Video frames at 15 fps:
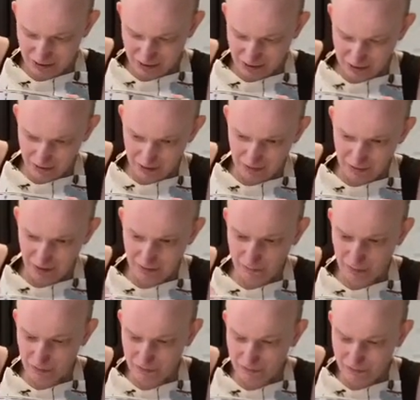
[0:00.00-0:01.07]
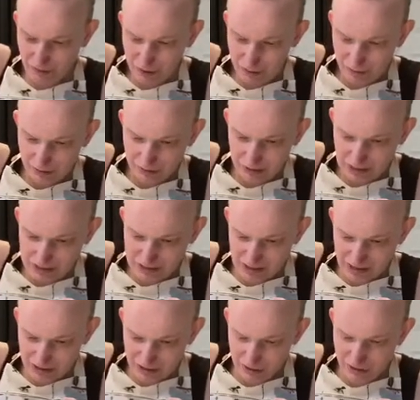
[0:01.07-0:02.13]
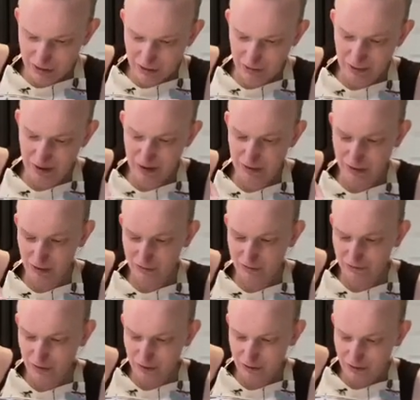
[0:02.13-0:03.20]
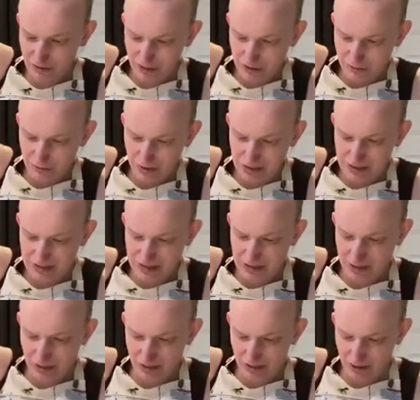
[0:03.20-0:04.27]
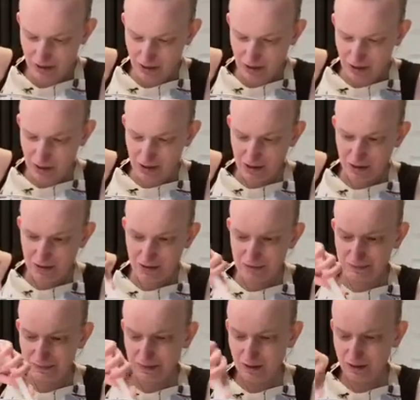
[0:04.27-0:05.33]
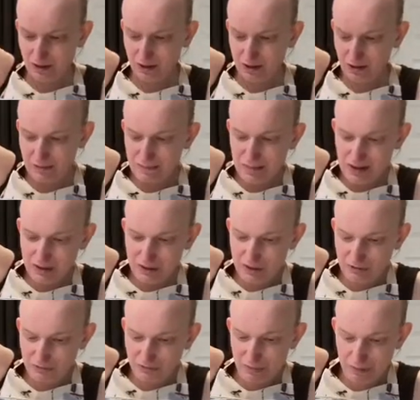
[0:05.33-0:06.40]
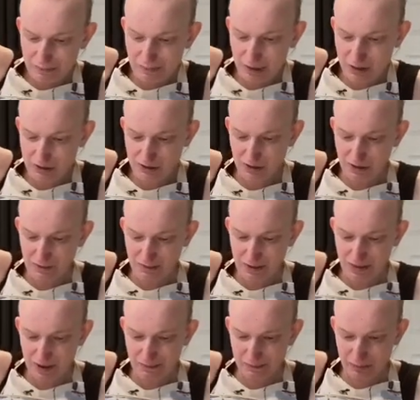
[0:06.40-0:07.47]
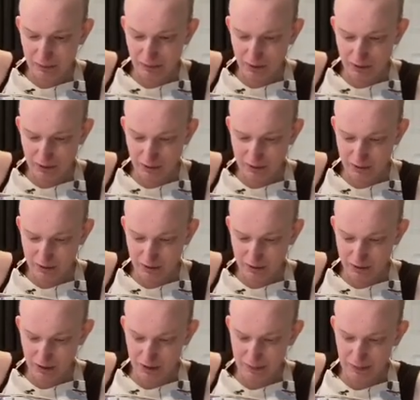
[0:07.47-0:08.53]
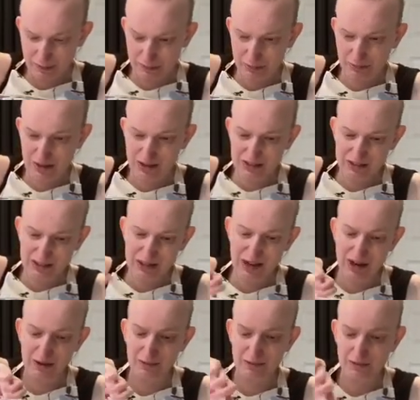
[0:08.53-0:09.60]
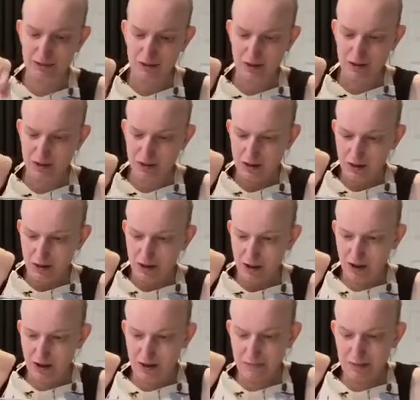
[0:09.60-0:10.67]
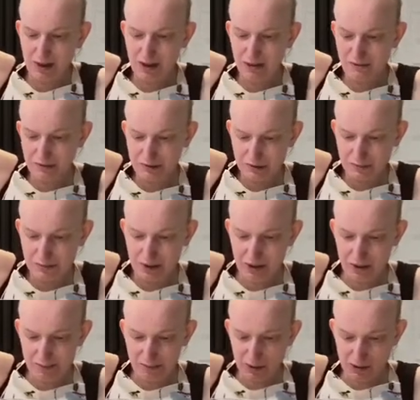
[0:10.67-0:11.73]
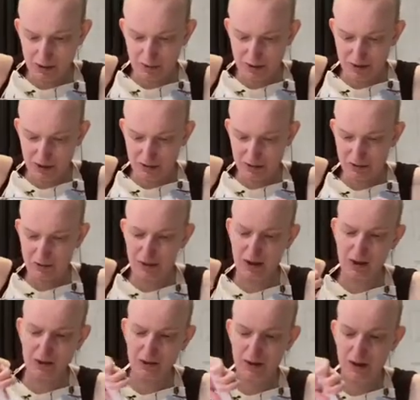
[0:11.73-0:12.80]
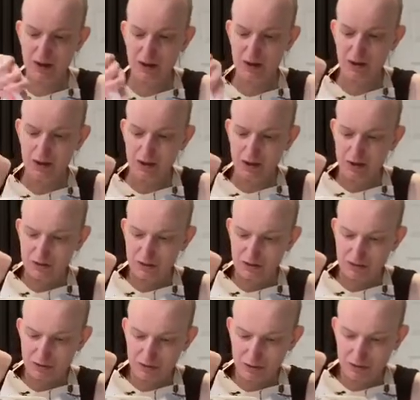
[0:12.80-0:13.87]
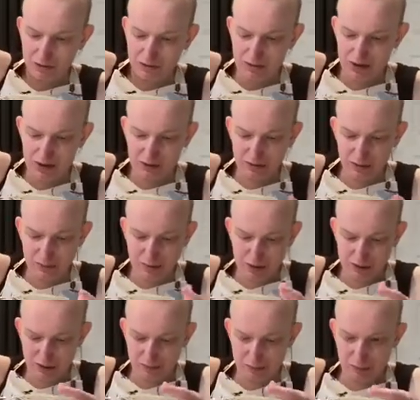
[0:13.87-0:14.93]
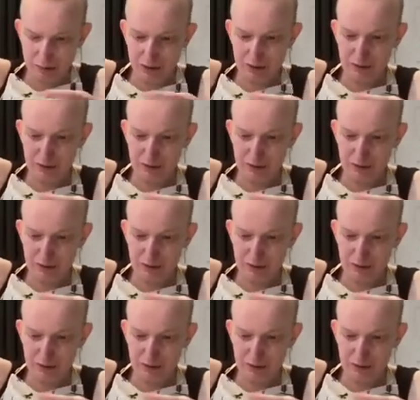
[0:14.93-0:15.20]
There we go. I'm going to fold this into it. So folding is where you take the mixture from the bottom and then pull it up to the top and press down. And you might even spin your bowl when you're doing it, okay? So down to the bottom, pull